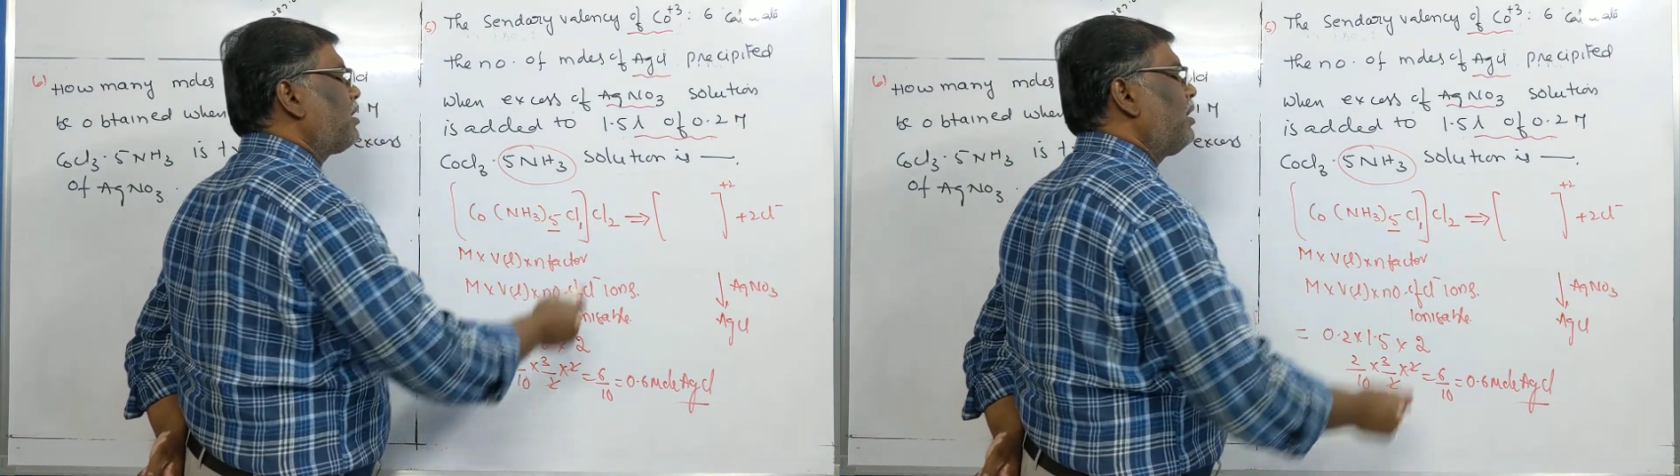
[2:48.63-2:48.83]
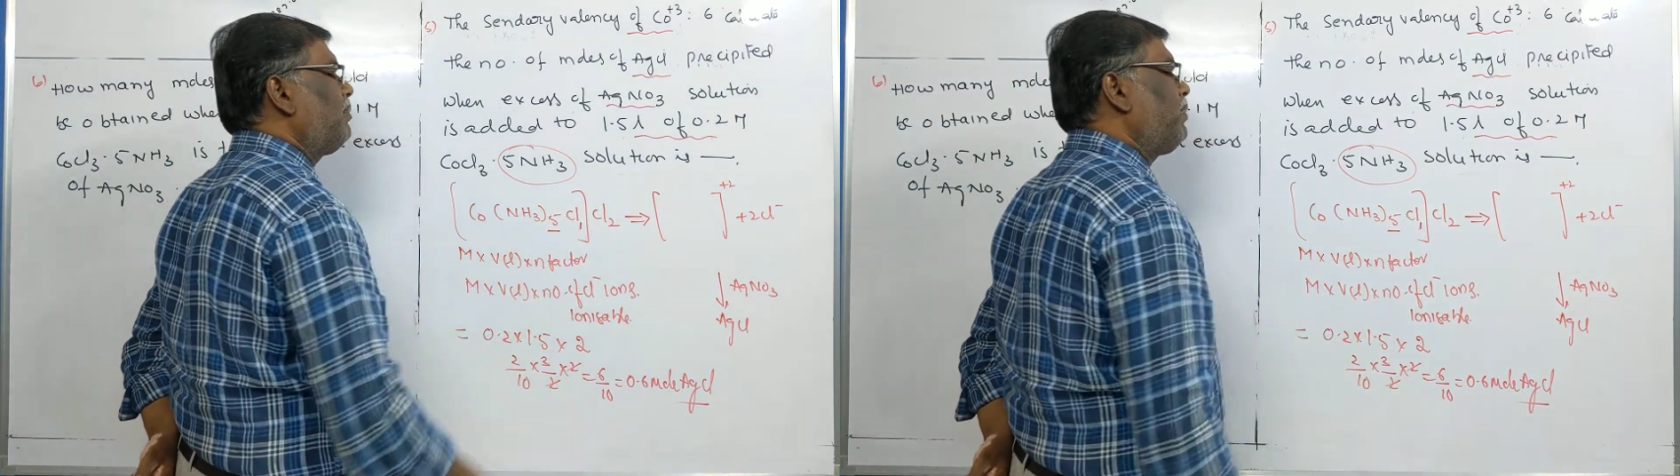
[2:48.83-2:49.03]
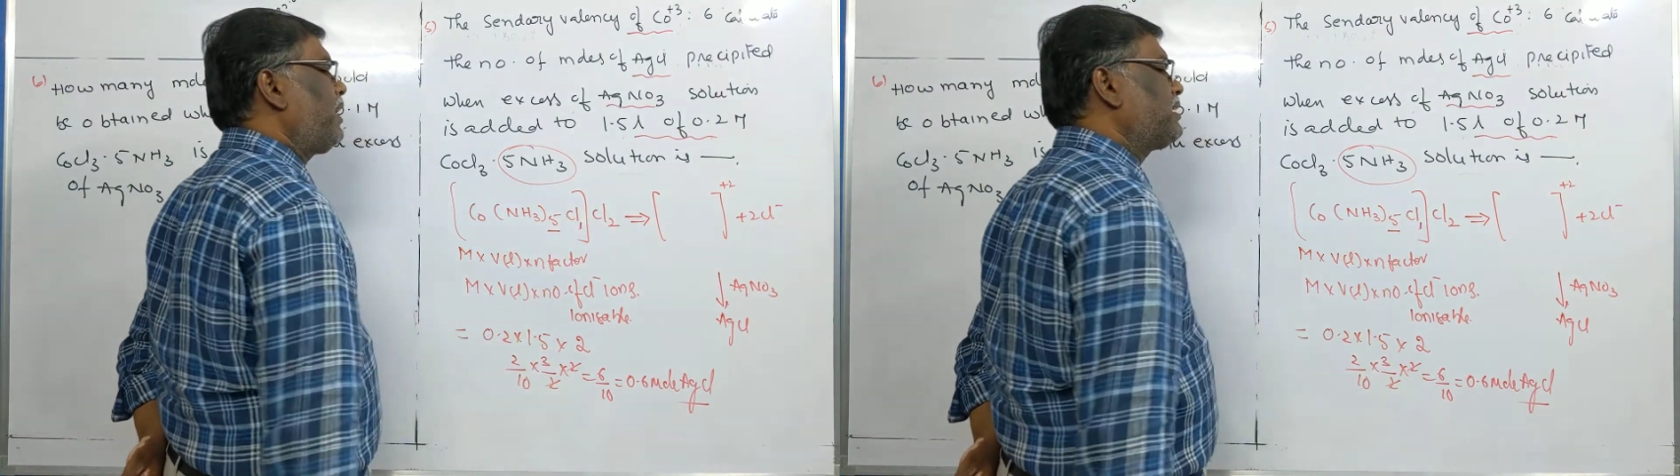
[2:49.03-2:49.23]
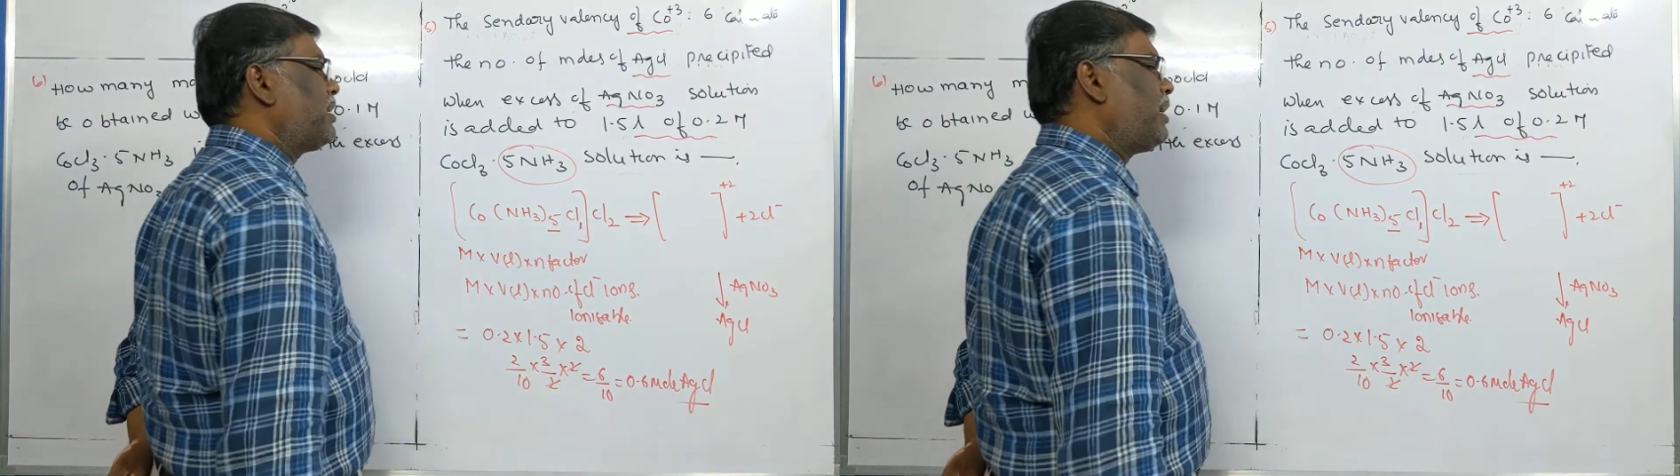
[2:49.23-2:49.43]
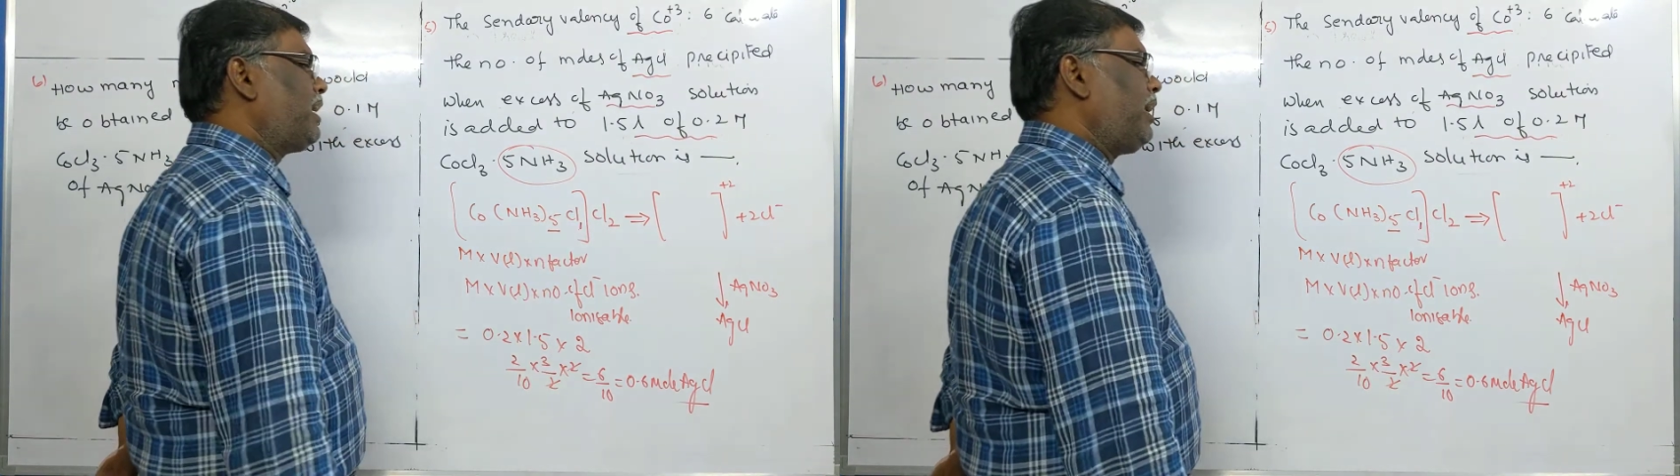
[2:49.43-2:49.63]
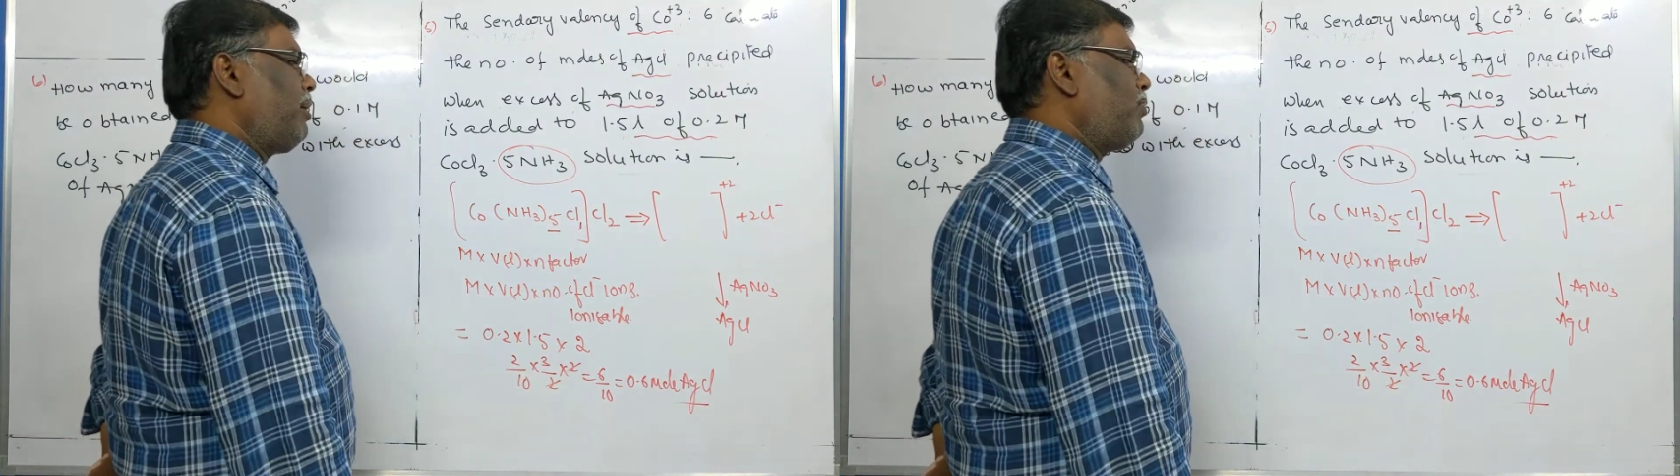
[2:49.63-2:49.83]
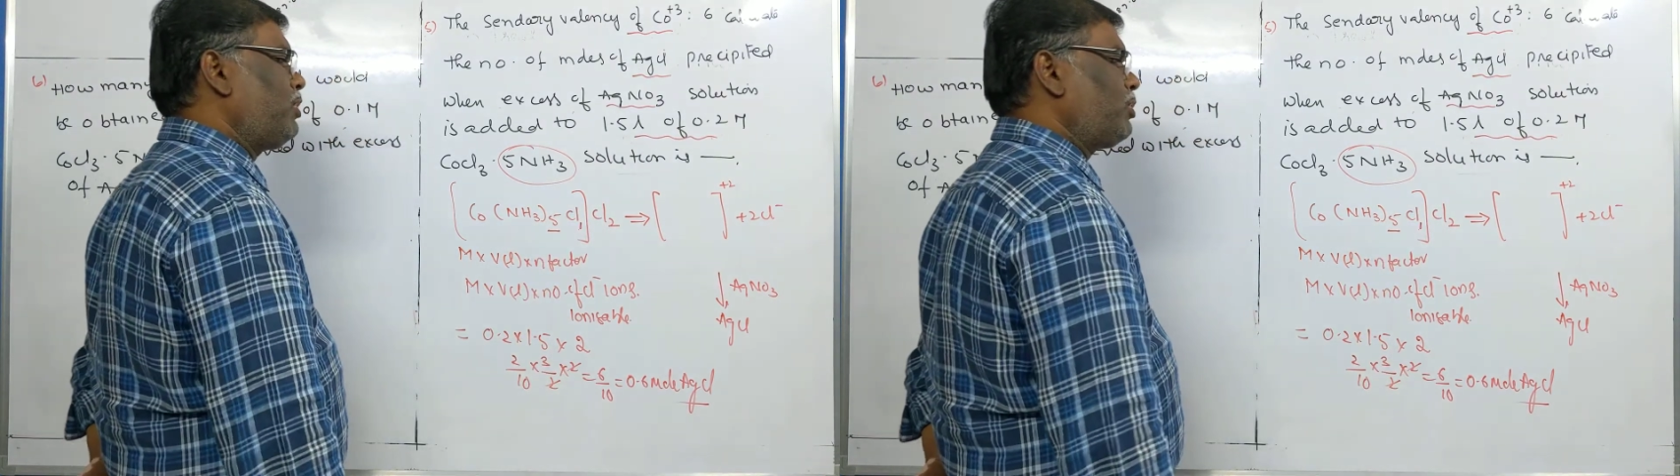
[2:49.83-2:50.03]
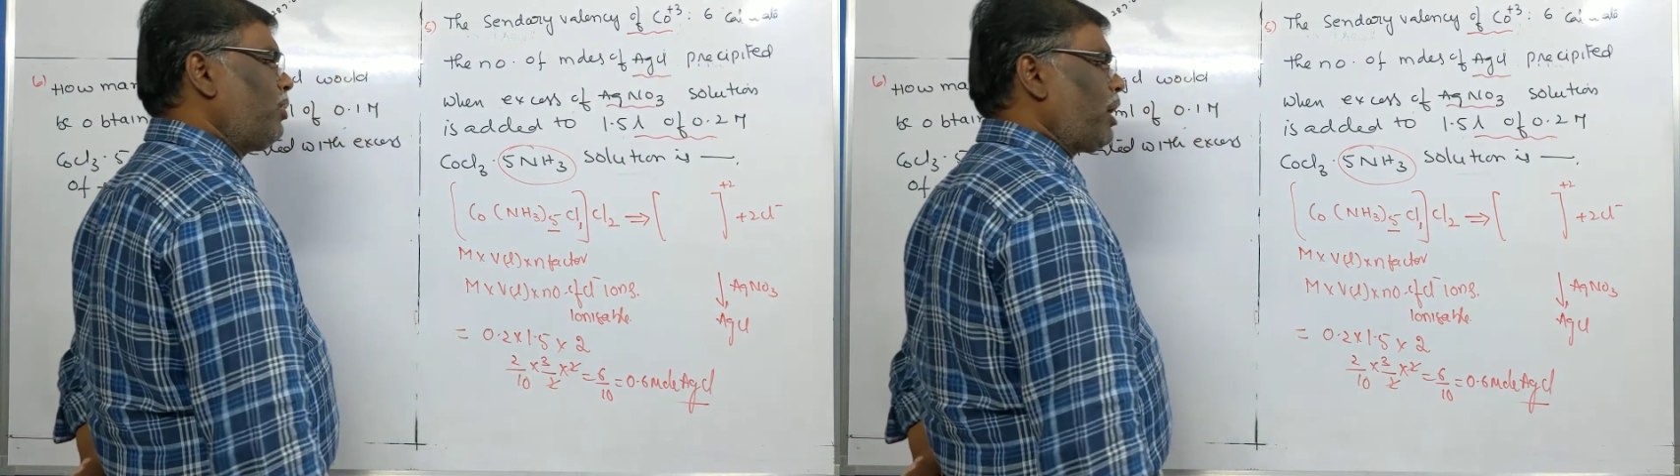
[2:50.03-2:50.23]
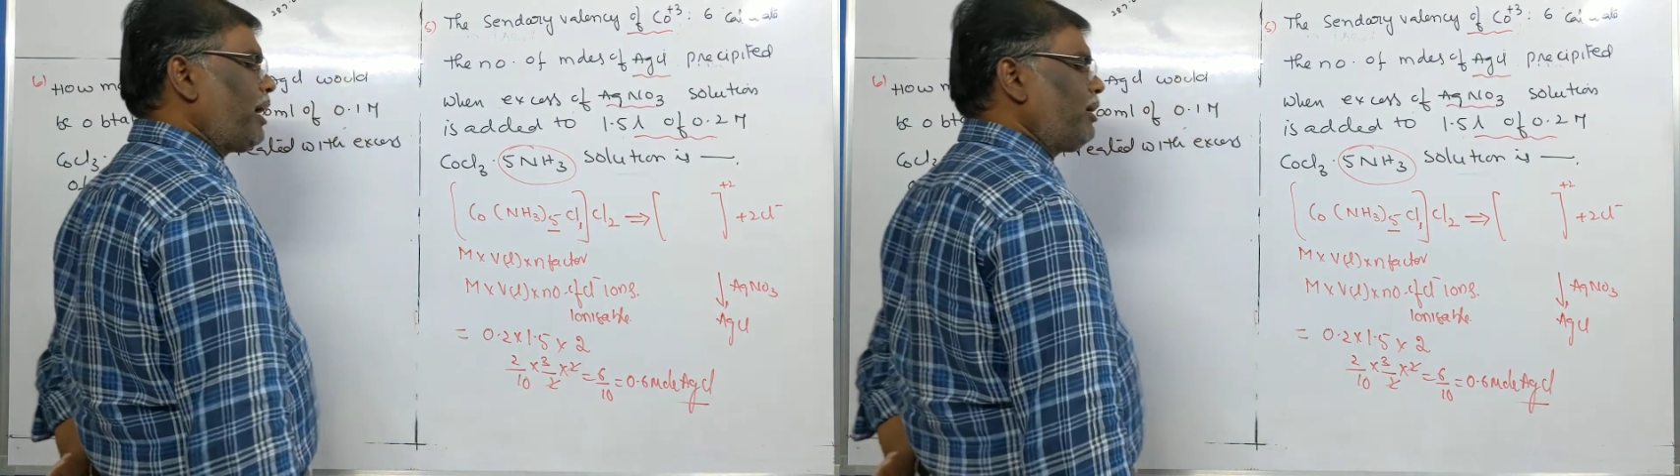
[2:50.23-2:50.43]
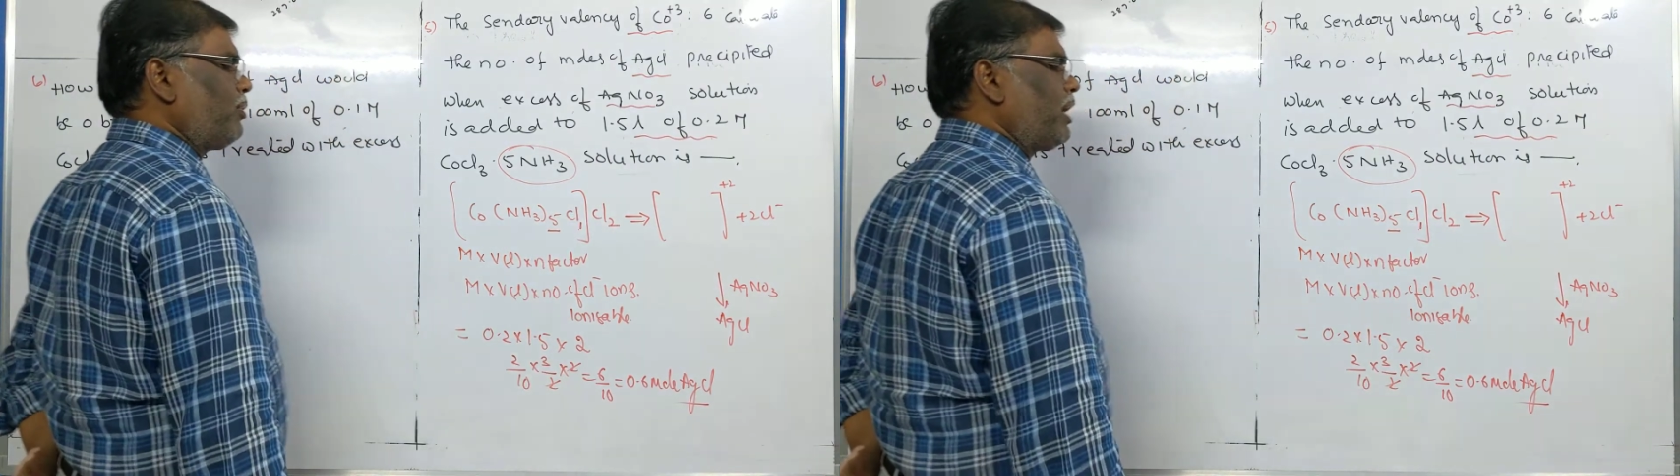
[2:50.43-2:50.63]
complex are able to
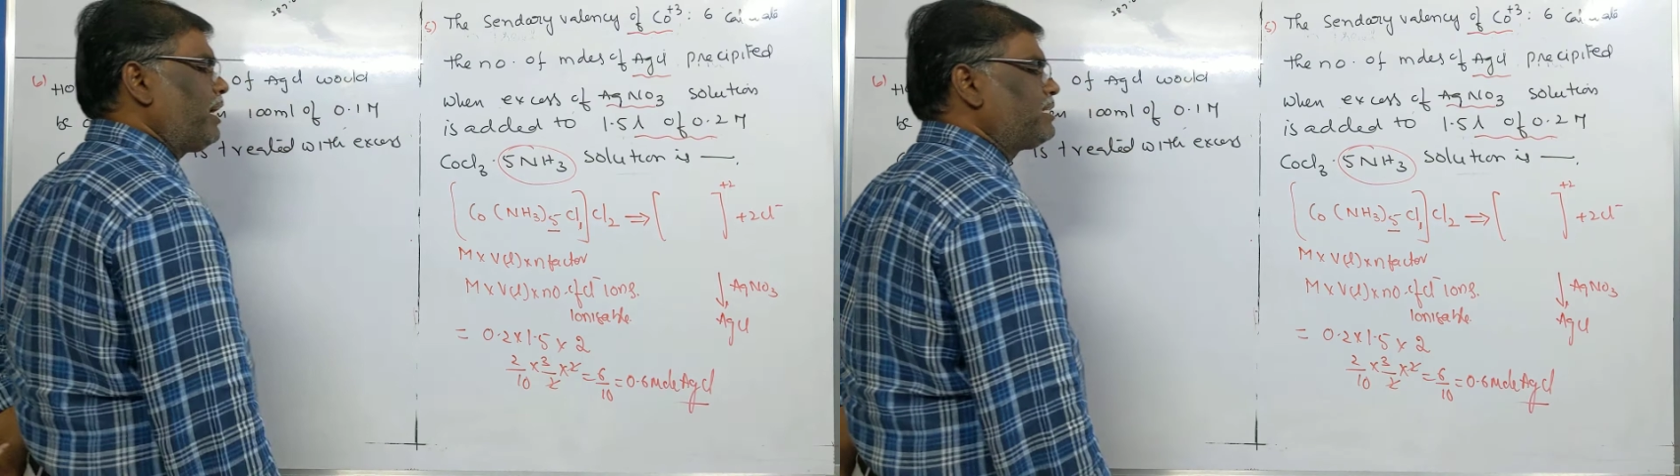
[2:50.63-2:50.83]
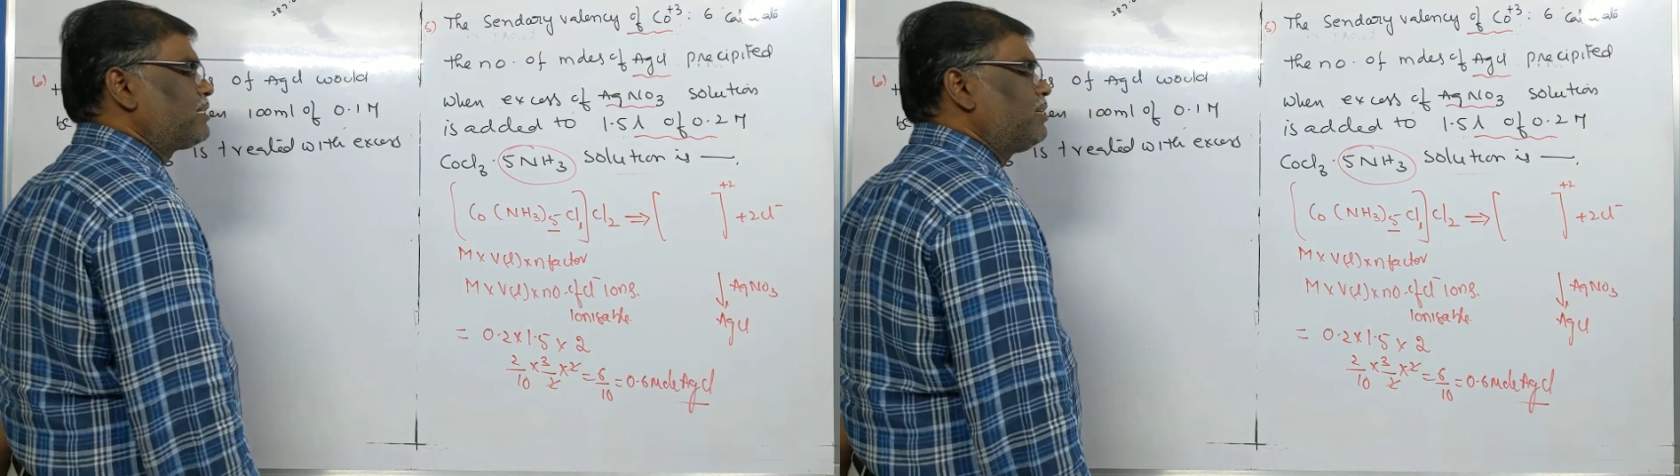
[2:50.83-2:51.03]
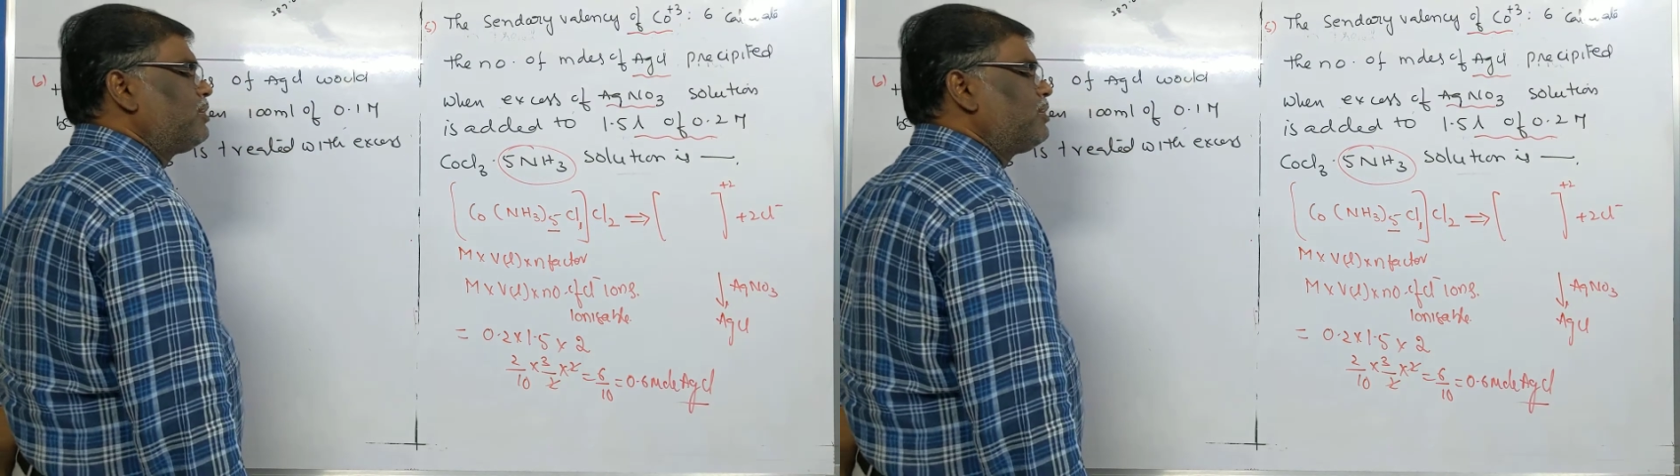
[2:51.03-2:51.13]
ionize.